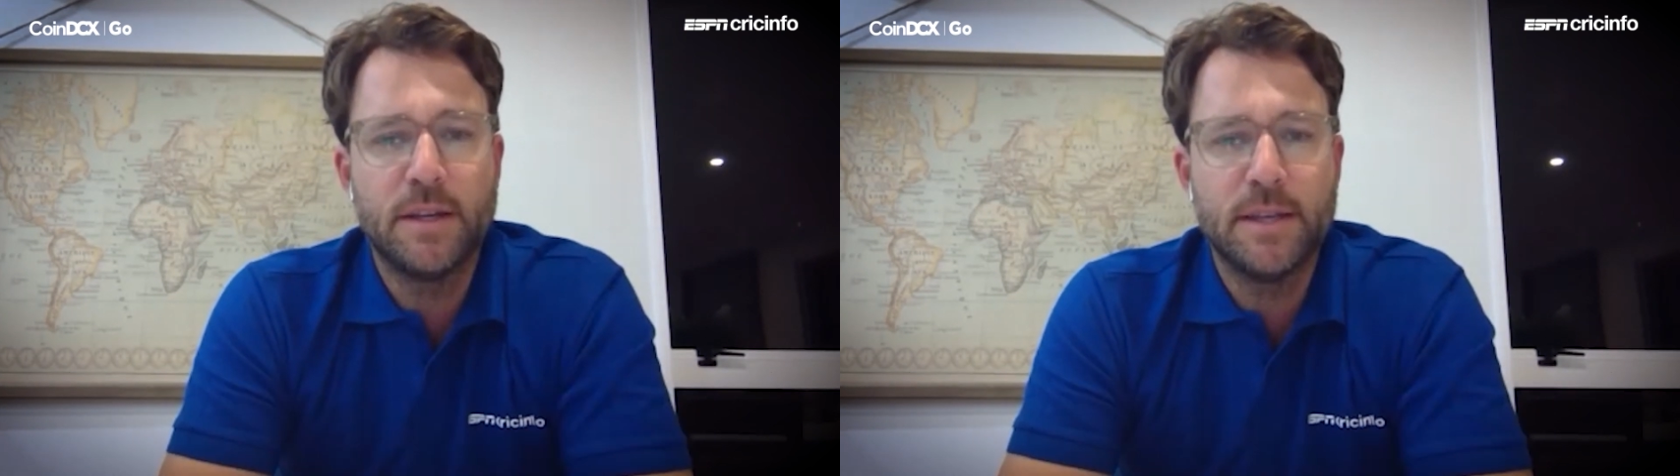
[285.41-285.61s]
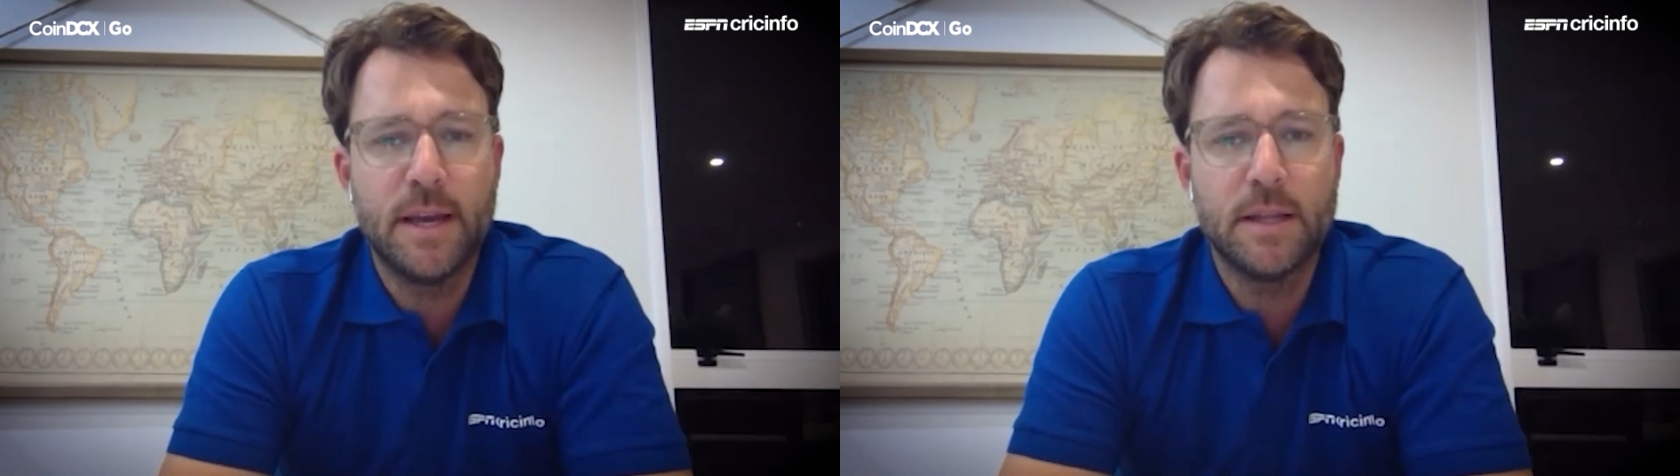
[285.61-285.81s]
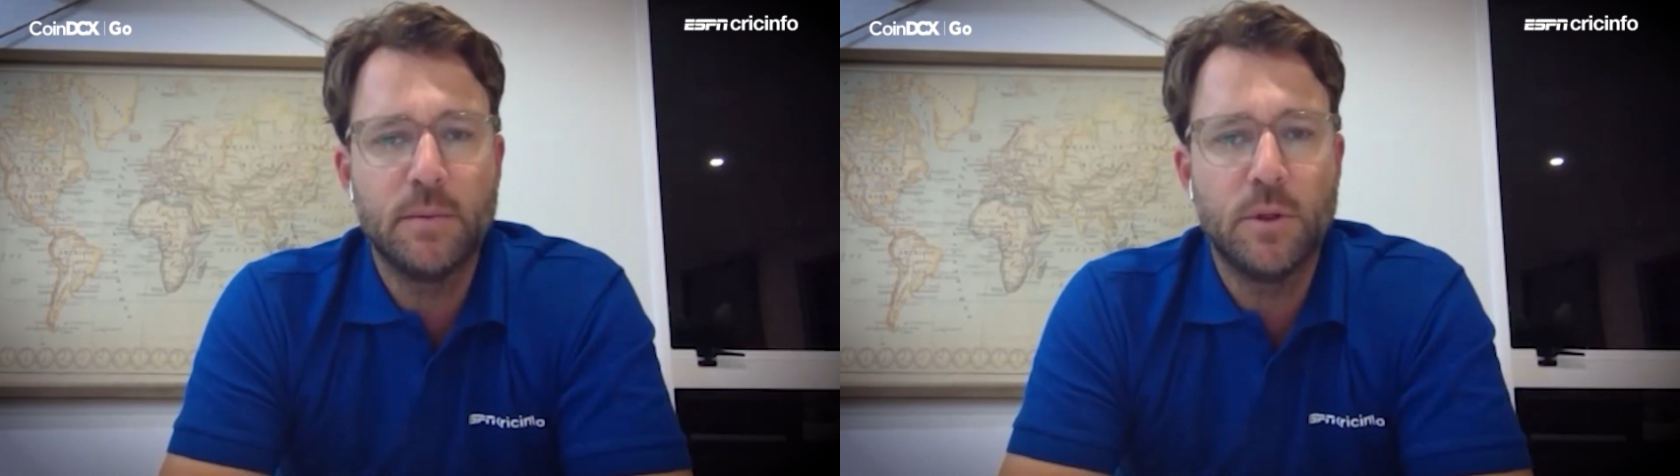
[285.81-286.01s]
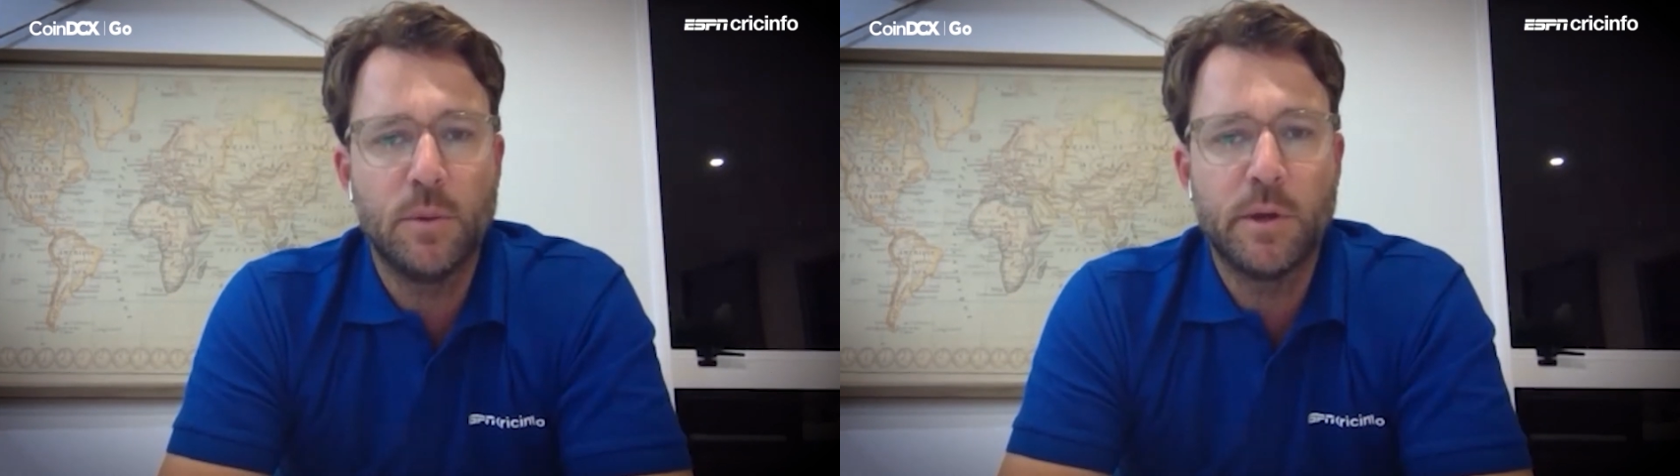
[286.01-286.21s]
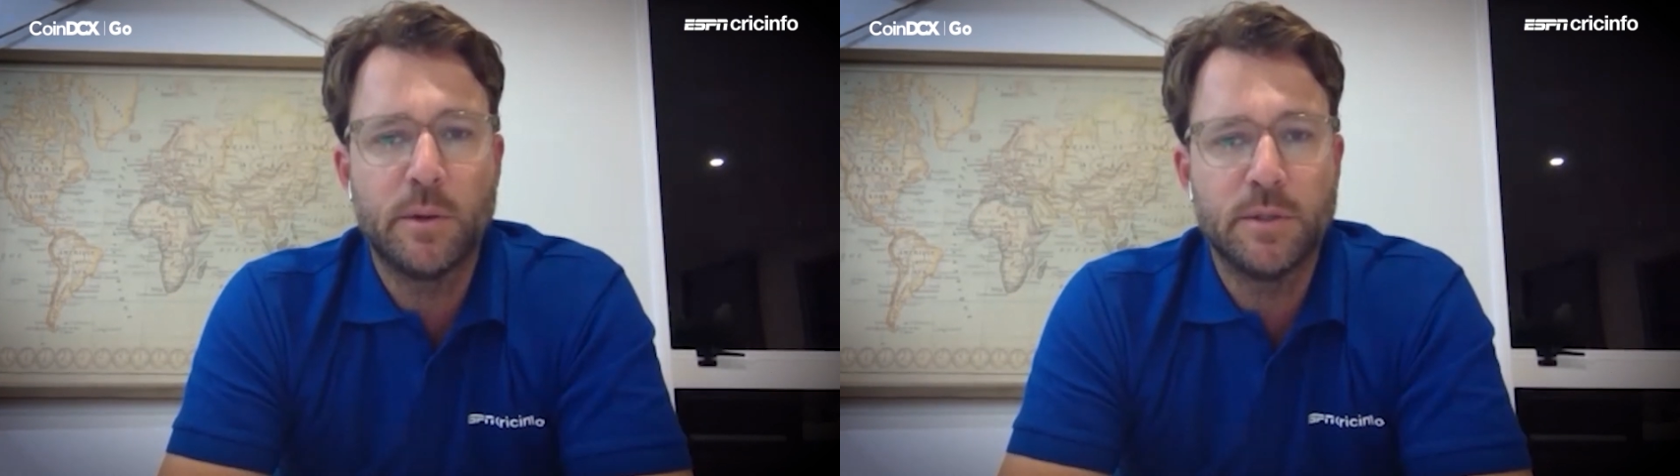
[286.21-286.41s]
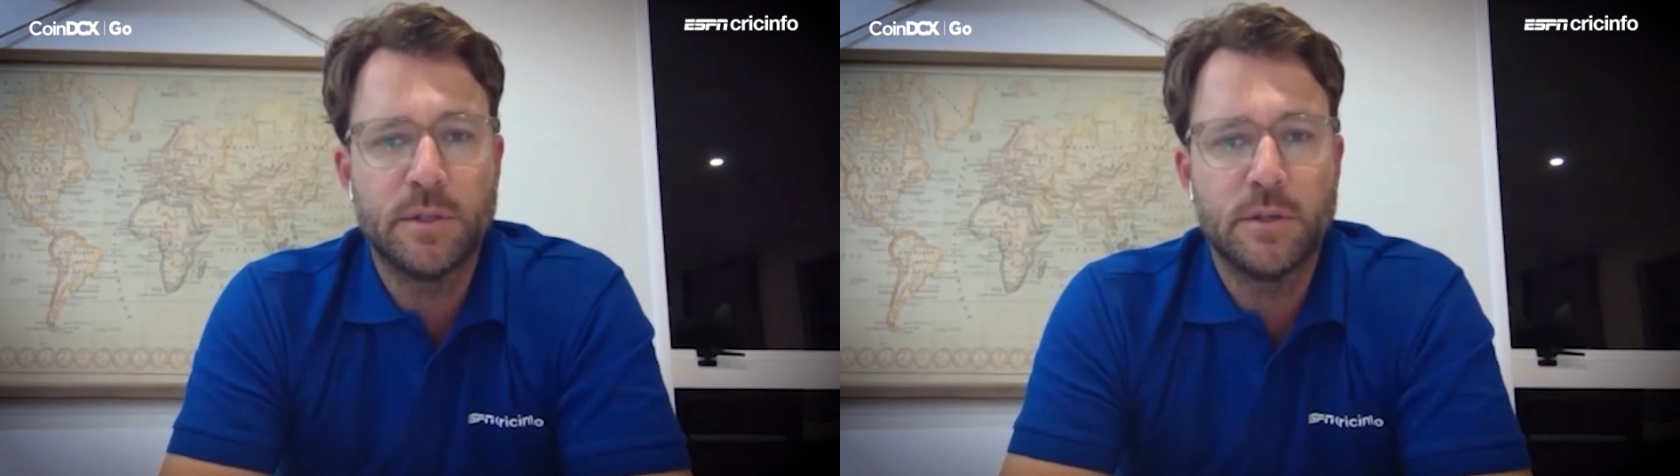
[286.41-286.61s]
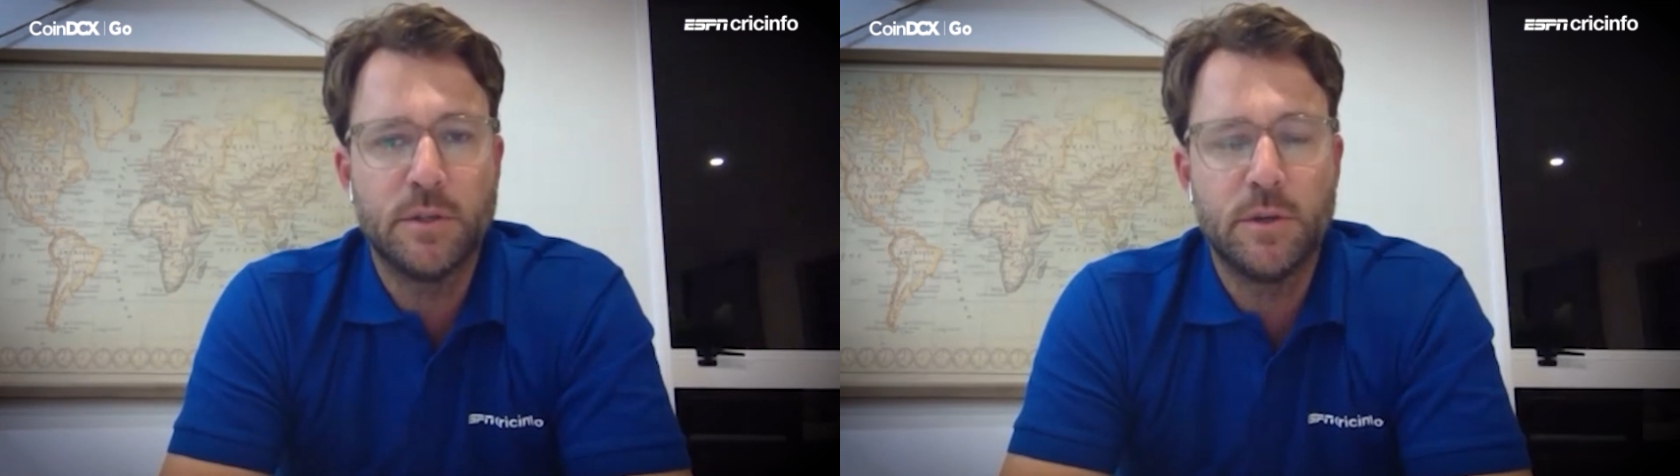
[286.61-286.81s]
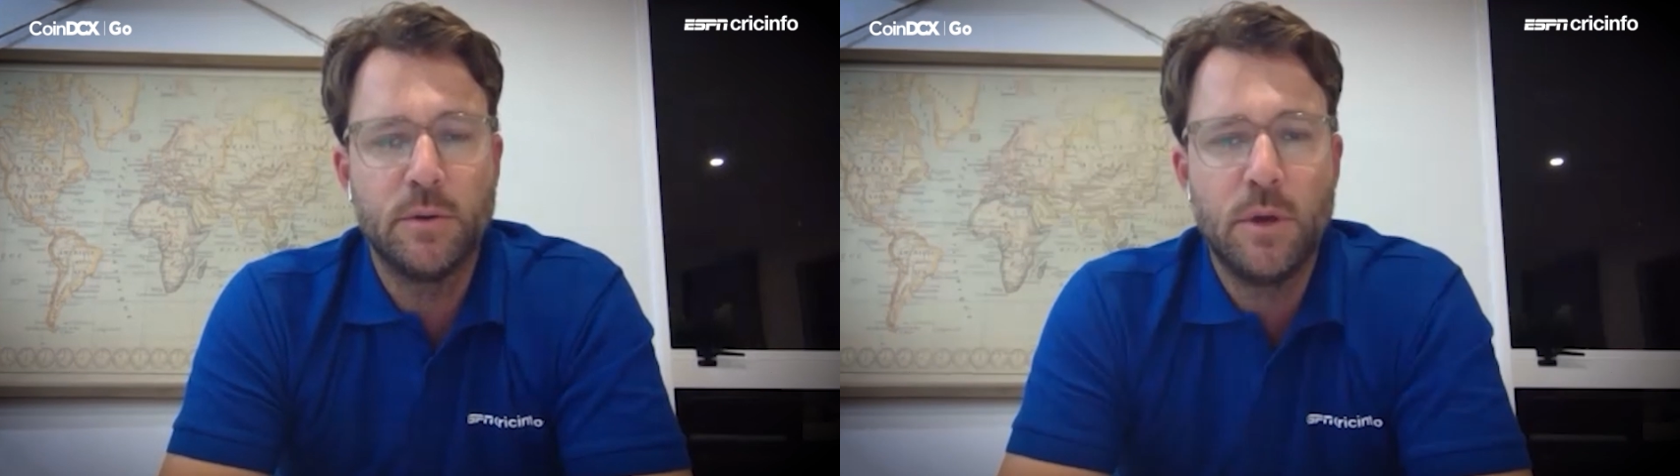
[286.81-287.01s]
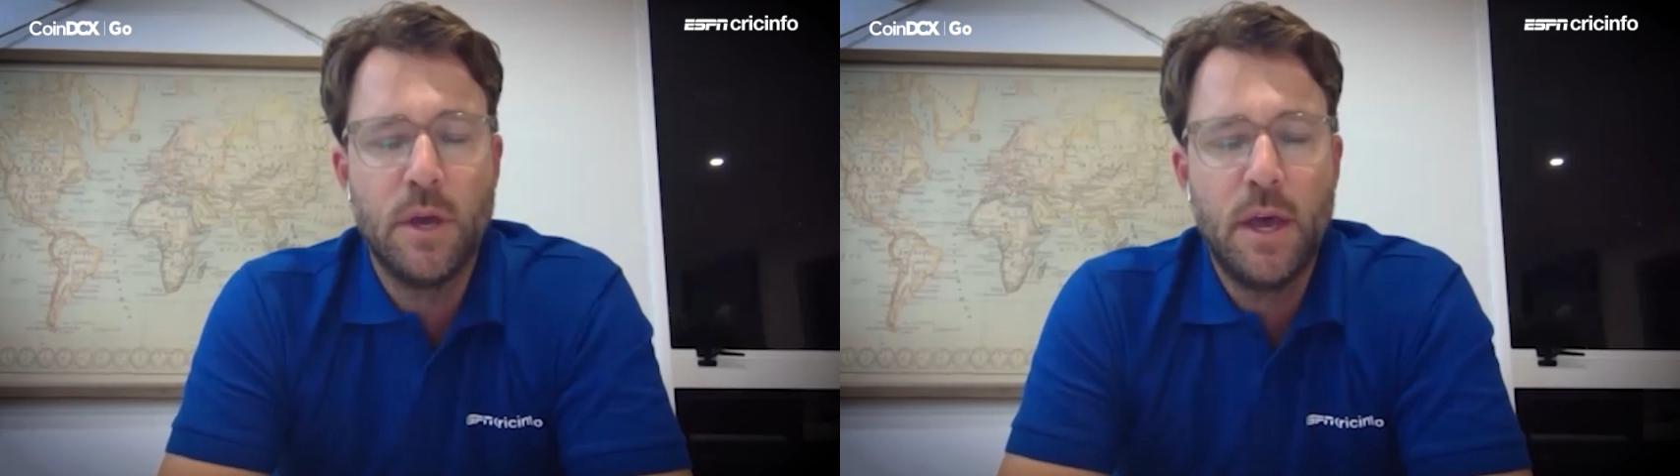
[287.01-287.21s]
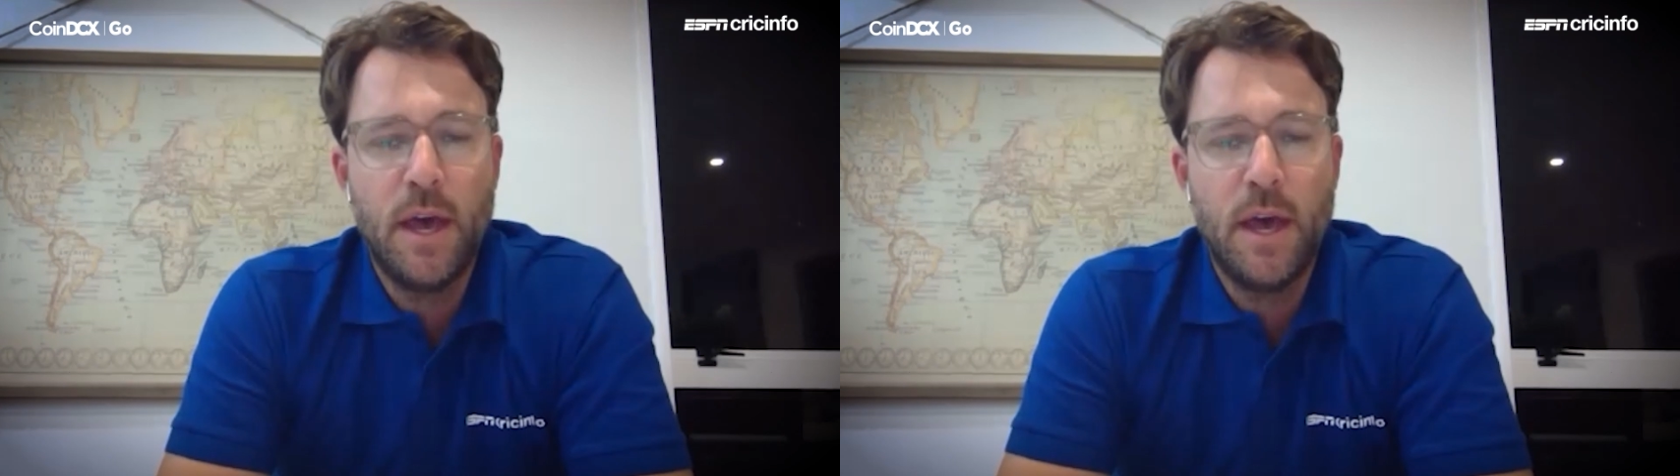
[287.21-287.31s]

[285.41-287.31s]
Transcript: exactly what the wicket was going to do.